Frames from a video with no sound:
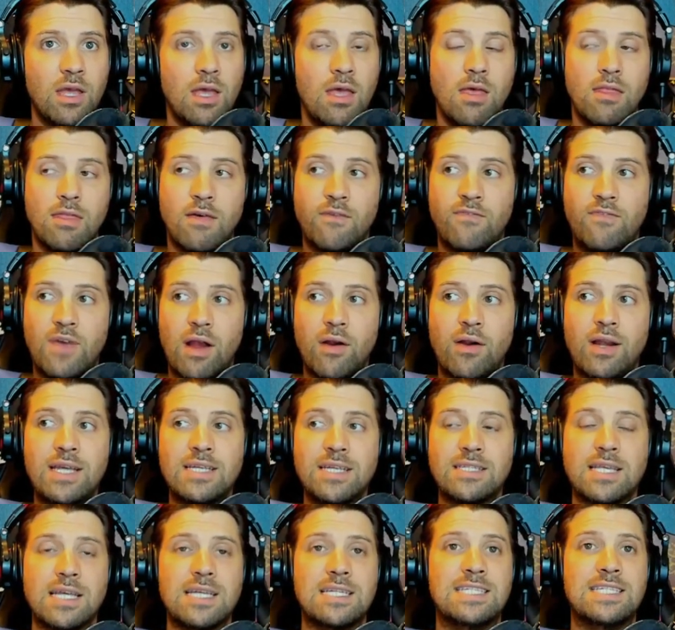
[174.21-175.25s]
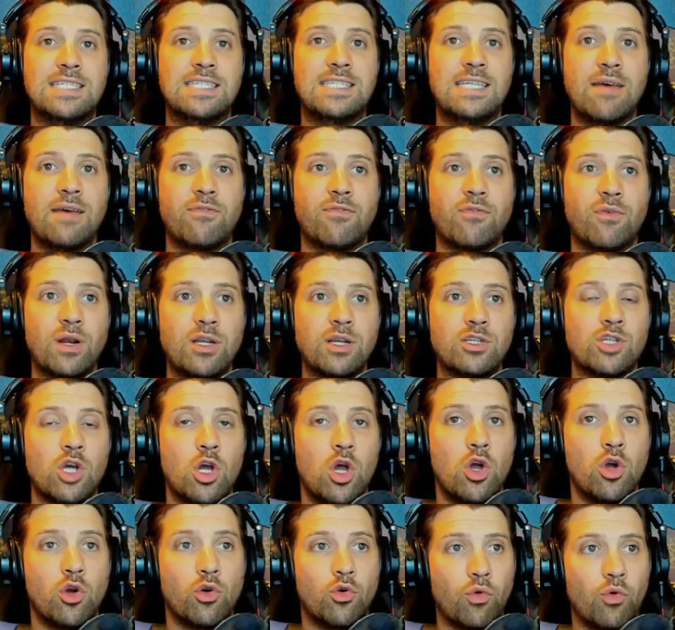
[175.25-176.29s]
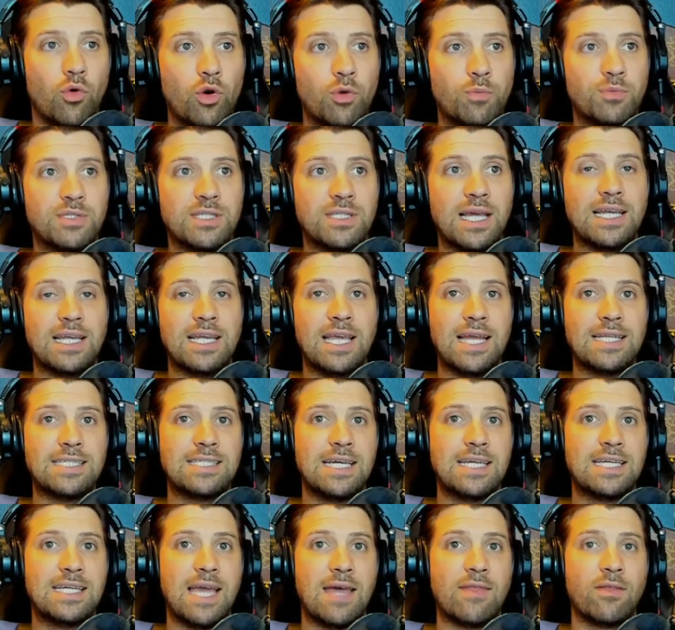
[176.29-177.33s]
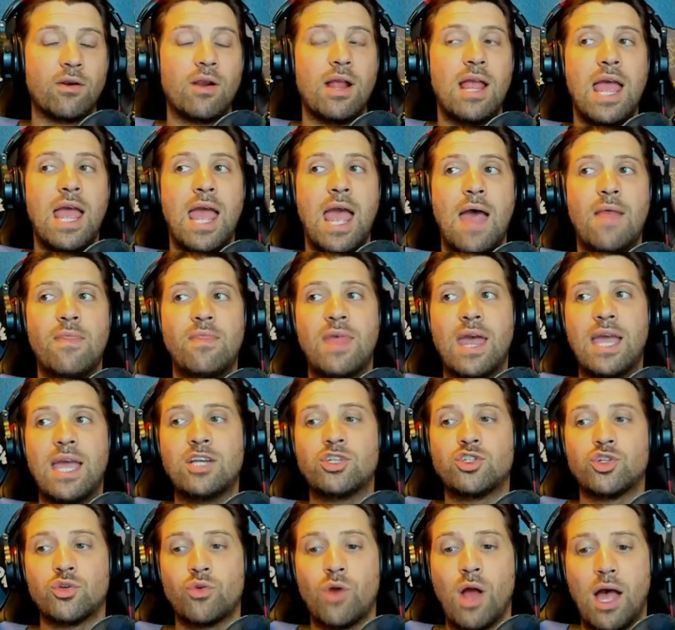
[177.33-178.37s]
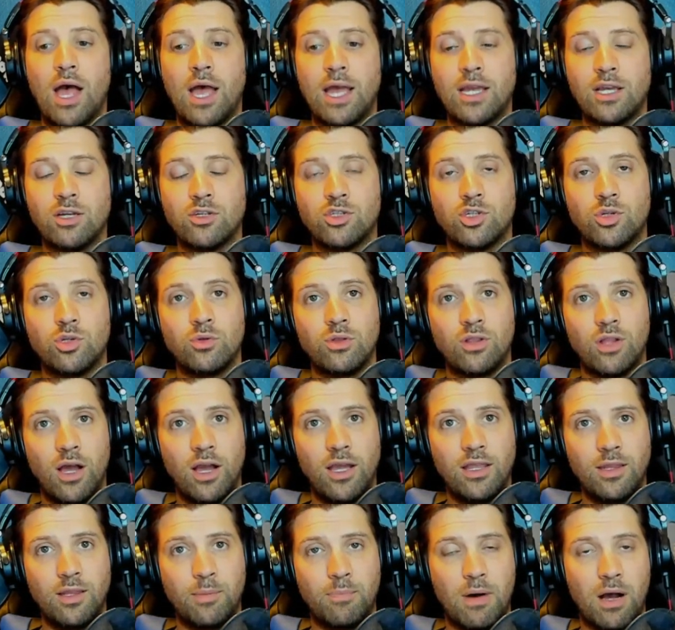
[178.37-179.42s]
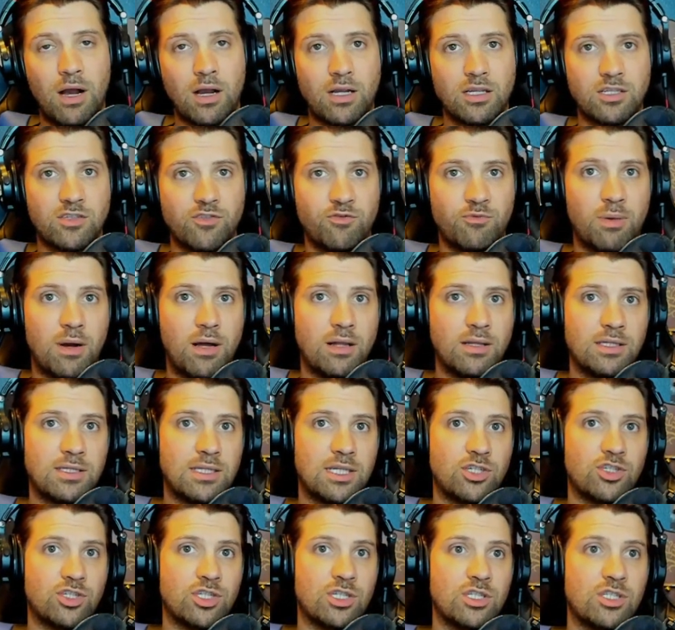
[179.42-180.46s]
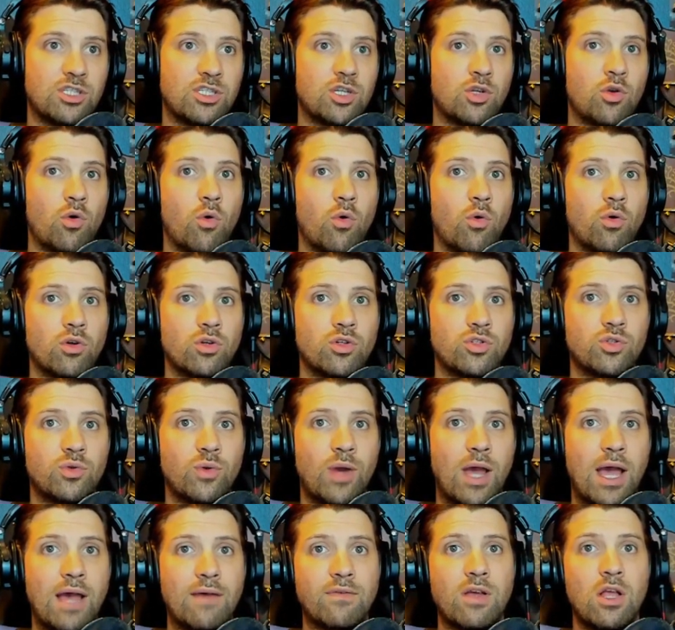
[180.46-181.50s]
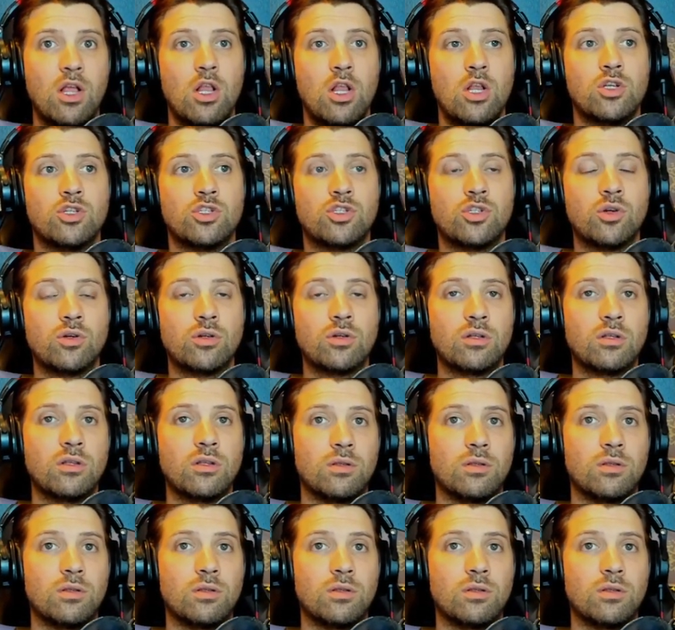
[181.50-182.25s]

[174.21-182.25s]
the various different groups that get together and they try to line the pockets of politicians in order to have certain